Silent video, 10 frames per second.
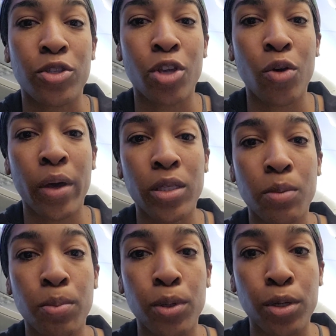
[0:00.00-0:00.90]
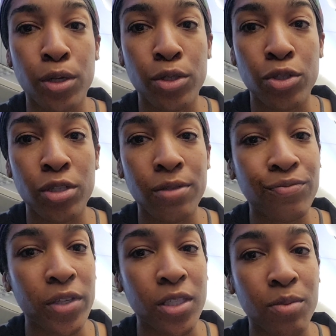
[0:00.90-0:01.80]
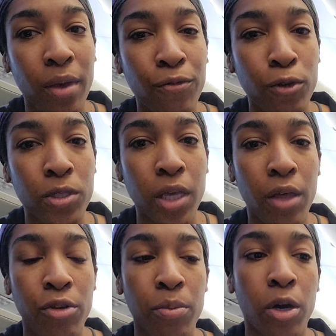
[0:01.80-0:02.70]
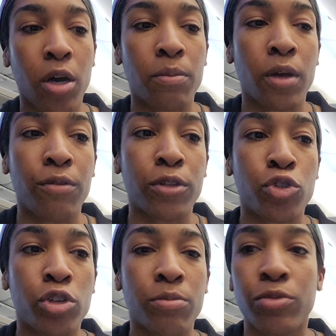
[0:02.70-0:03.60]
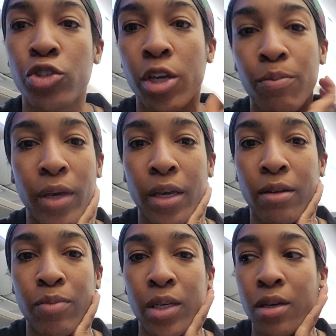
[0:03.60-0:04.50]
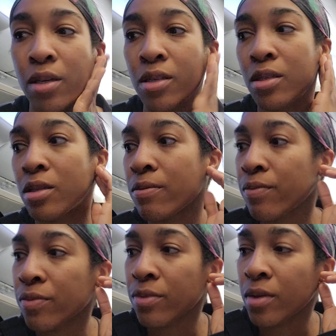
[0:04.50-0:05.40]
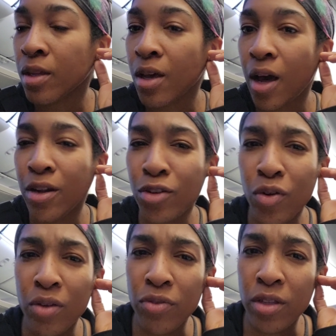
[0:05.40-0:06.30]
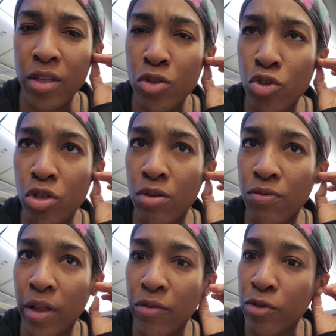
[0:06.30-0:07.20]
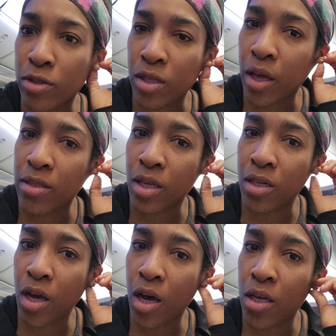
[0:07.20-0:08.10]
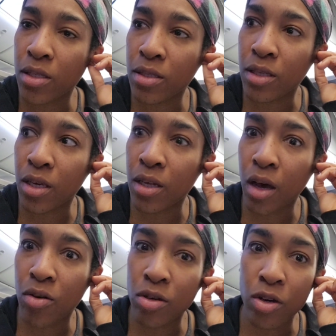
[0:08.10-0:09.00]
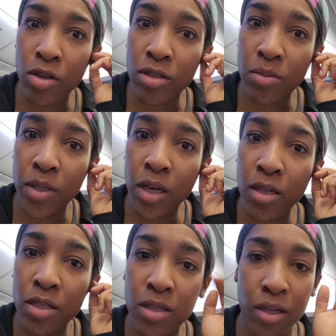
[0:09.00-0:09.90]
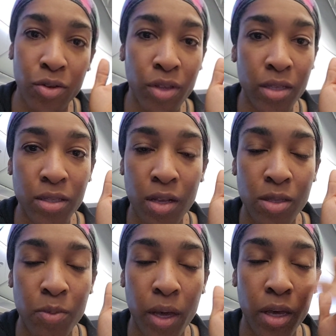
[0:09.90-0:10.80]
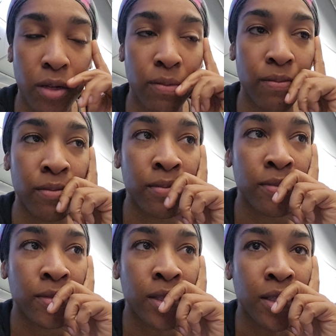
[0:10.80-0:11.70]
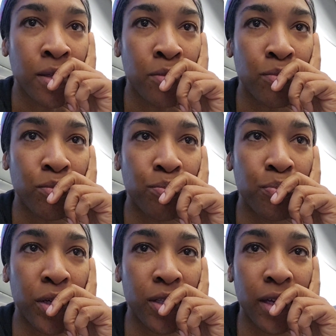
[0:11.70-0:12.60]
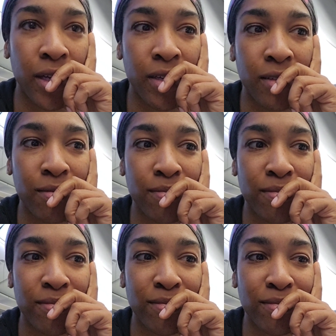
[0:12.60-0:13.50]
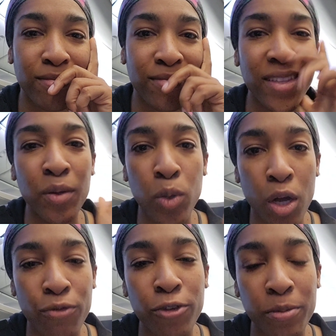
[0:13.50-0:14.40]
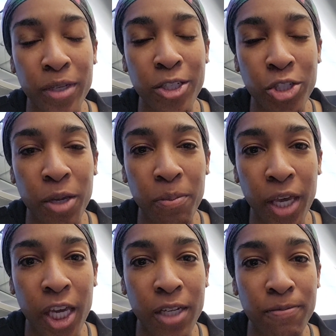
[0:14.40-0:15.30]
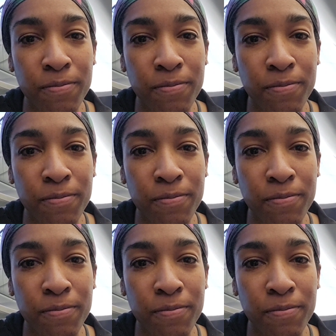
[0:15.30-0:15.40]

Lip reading: So I splurged. This is my first calorie bomb of the trip, champagne, because I don't know, I feel like you shouldn't fly first class and not get alcohol, to be honest. I know that sounds bad, but like they were offering me champagne.